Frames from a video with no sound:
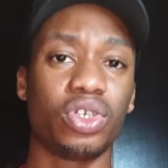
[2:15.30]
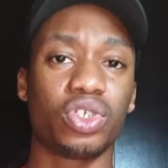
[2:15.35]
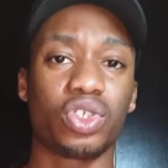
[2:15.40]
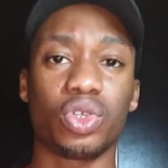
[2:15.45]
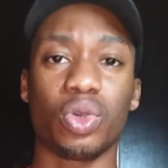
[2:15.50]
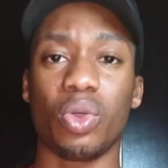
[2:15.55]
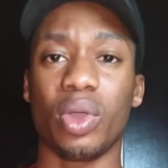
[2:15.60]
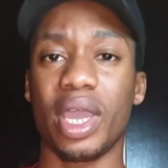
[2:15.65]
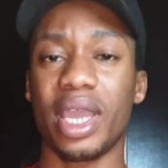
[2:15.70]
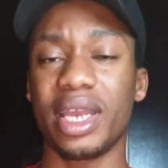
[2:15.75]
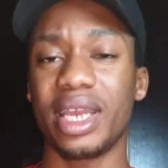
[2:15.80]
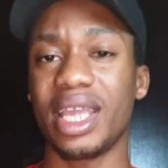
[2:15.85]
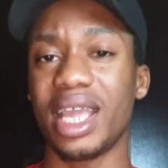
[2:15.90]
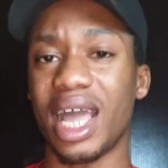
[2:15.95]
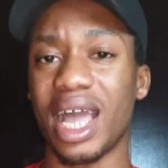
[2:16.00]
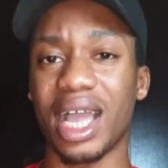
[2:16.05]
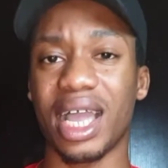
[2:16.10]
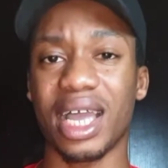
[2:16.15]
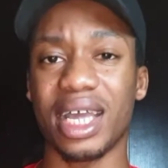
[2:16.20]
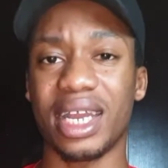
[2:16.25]
So any
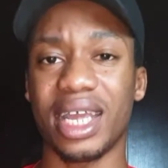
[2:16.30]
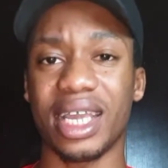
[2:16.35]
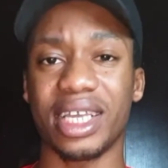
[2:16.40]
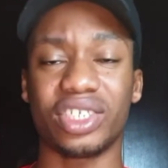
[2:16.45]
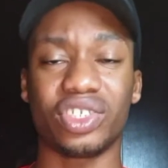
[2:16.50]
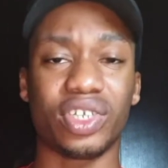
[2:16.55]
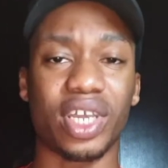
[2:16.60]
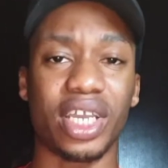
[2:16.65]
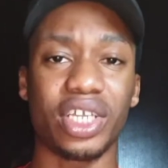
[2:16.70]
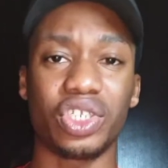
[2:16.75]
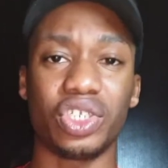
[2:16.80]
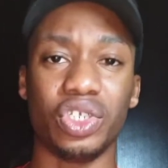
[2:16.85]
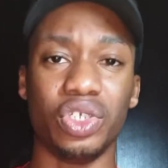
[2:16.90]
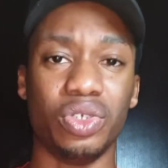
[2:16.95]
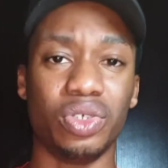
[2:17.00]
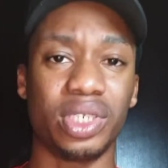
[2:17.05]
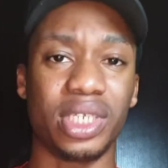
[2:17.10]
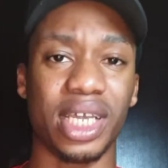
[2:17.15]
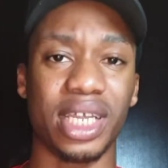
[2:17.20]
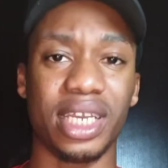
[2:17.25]
hacker that is trying to
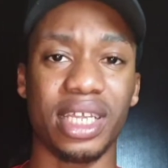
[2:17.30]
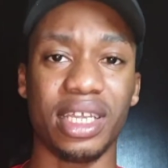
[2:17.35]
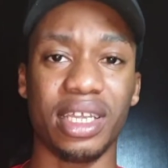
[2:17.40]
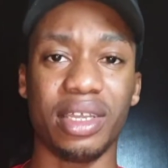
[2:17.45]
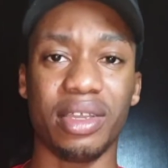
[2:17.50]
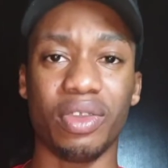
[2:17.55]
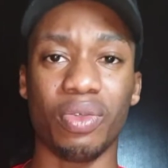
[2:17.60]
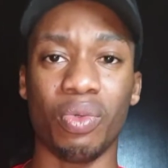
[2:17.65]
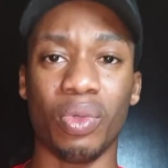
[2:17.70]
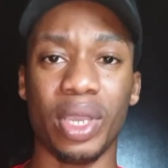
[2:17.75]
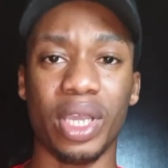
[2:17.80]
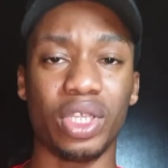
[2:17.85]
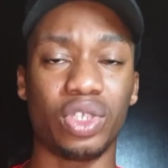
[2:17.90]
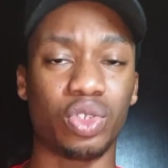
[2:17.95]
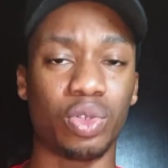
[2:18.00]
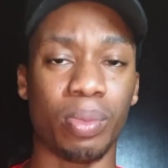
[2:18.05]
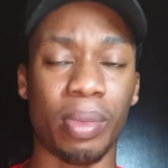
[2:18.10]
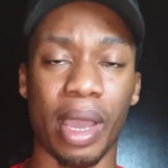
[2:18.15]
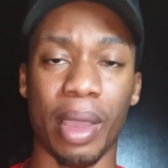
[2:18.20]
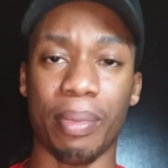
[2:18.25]
use any way
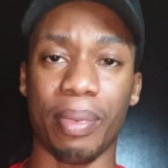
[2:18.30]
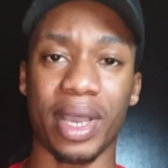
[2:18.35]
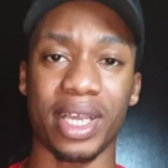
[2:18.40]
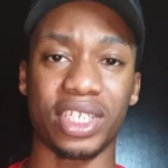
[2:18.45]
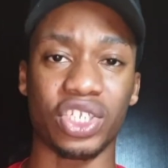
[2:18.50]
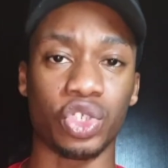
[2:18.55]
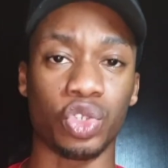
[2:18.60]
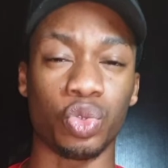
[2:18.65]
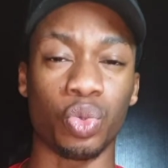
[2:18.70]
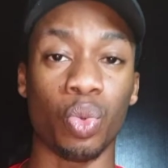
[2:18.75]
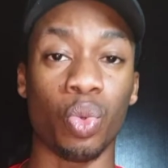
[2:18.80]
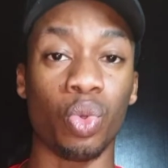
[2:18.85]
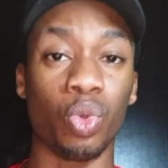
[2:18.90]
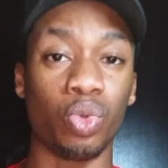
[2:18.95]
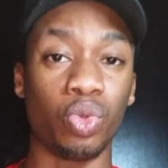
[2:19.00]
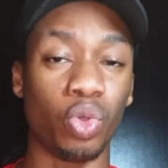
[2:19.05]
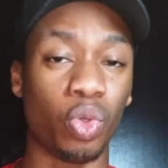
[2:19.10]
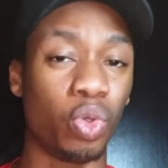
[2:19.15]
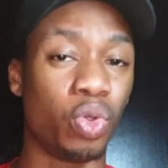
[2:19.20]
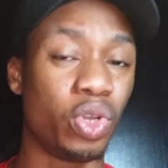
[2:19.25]
to bypass it
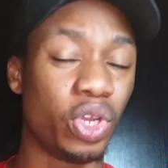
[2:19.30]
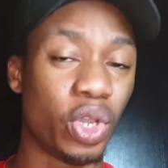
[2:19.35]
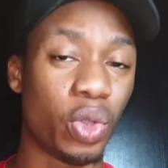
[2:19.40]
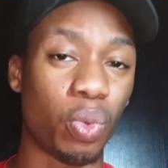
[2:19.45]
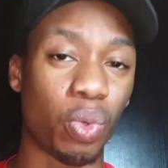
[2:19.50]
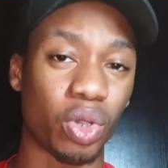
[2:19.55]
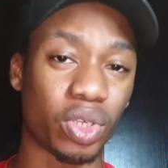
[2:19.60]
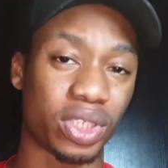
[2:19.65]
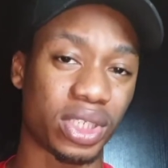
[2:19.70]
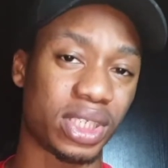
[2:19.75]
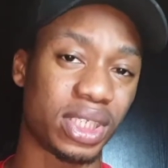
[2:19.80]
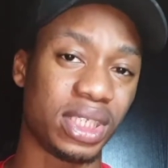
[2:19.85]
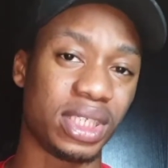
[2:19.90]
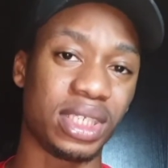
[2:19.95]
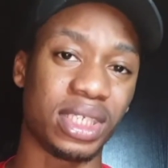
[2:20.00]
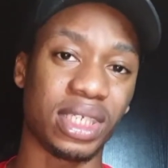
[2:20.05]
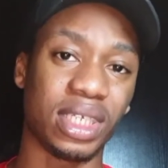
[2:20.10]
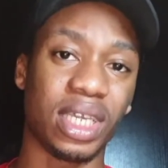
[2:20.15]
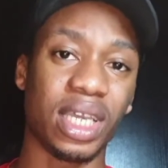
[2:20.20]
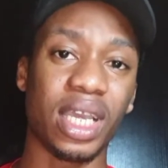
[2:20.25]
would only
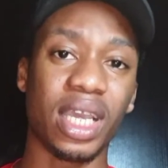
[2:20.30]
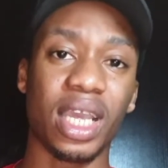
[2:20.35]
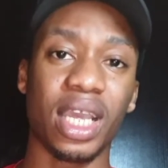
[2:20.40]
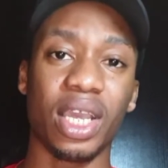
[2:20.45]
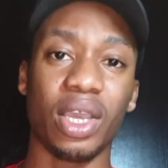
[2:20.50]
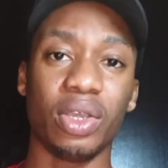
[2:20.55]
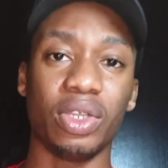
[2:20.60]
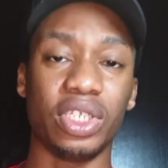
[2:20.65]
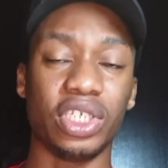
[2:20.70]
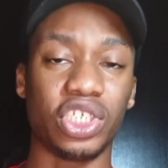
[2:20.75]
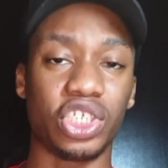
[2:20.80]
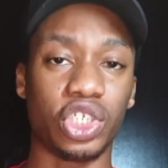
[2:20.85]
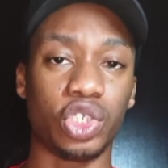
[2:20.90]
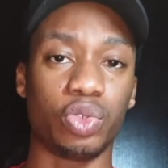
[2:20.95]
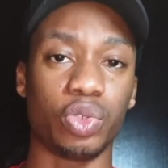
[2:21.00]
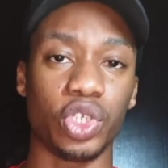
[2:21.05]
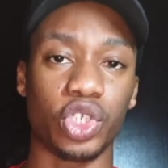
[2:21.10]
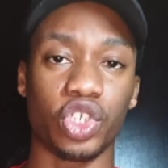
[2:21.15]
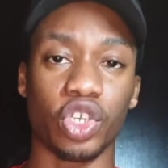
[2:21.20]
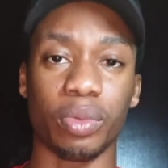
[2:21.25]
worsen the the
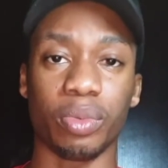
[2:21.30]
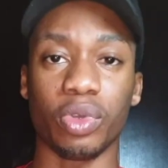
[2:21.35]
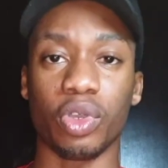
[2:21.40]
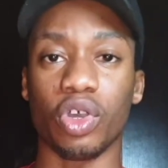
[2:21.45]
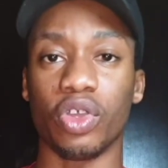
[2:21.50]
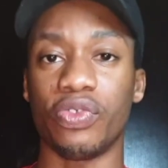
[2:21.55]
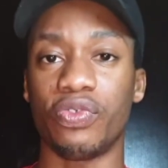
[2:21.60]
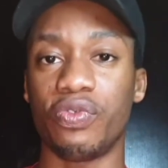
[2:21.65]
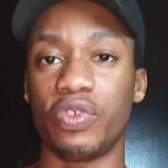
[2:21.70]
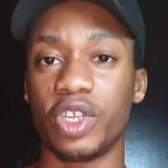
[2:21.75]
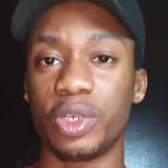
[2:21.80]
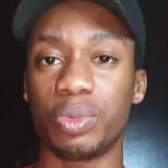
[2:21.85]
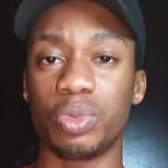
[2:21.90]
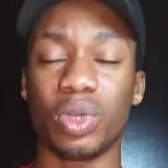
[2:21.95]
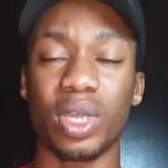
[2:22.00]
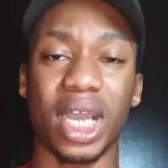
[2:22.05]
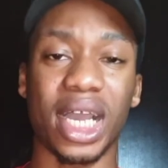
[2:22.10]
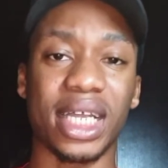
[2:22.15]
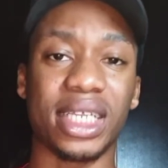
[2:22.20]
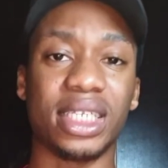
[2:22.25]
situation because
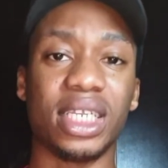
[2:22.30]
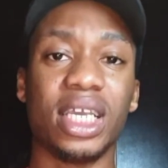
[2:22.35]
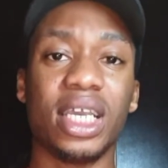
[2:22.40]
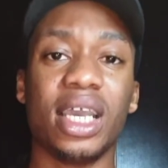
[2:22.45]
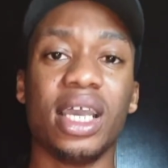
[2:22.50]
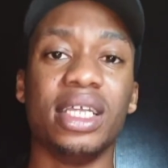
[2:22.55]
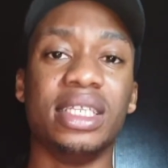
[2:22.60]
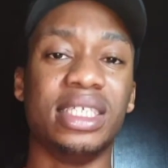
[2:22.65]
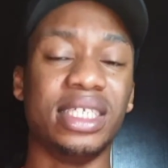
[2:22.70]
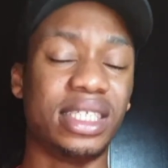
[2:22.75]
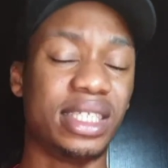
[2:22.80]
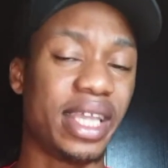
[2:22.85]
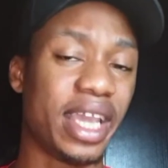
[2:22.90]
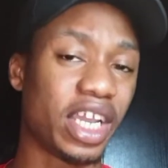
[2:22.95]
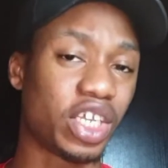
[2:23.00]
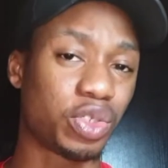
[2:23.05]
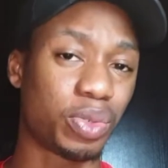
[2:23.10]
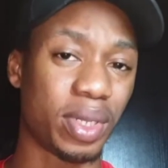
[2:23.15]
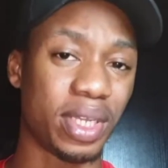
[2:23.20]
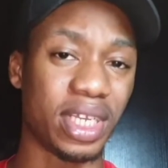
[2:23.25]
Facebook can
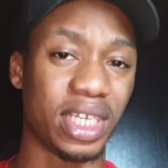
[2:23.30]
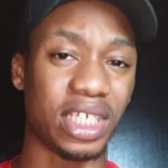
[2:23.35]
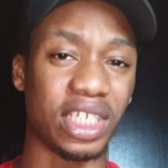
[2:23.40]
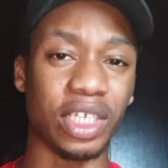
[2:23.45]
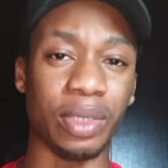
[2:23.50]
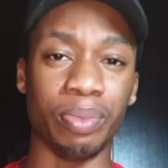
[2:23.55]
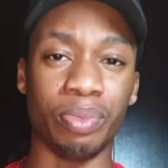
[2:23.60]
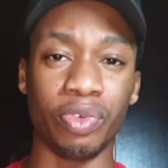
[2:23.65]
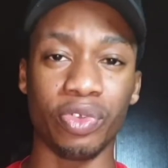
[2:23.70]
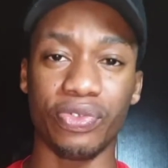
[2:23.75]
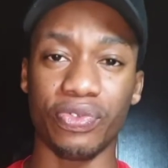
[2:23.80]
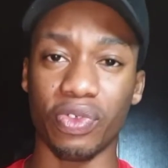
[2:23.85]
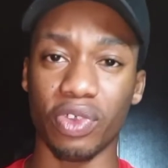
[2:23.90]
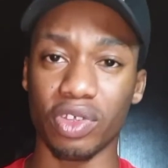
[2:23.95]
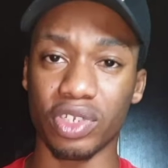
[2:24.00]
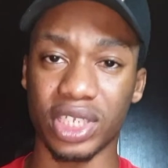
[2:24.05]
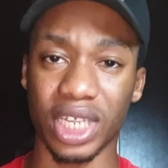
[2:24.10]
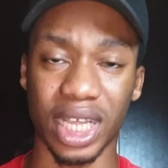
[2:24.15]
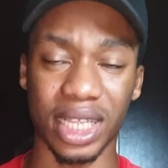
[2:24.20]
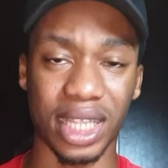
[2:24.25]
detect when there's a brute
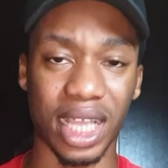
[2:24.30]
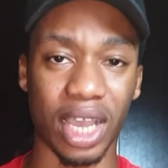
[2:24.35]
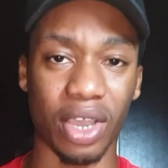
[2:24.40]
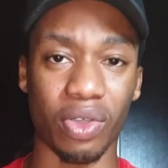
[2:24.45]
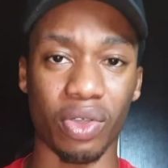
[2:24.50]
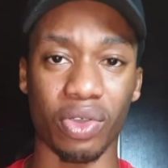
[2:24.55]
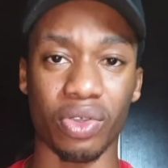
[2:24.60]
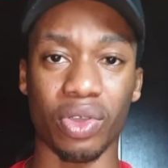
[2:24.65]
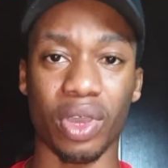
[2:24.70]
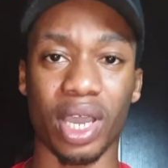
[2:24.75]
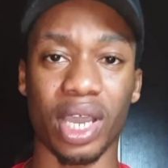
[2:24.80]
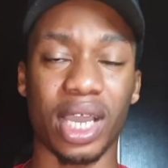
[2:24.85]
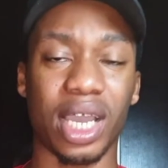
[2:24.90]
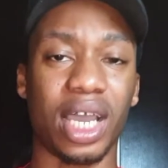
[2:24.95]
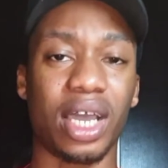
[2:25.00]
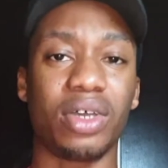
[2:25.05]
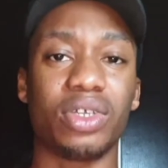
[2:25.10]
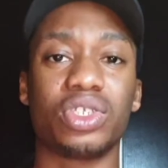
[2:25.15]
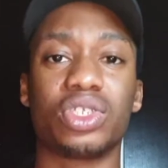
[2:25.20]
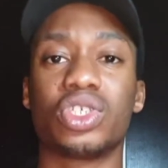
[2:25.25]
force attack on your
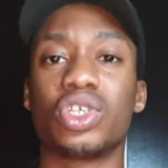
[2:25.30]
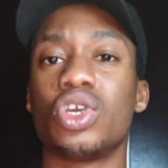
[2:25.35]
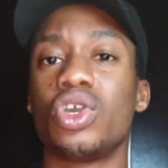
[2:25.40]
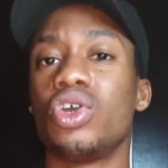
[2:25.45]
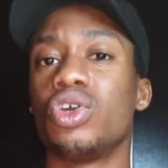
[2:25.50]
account,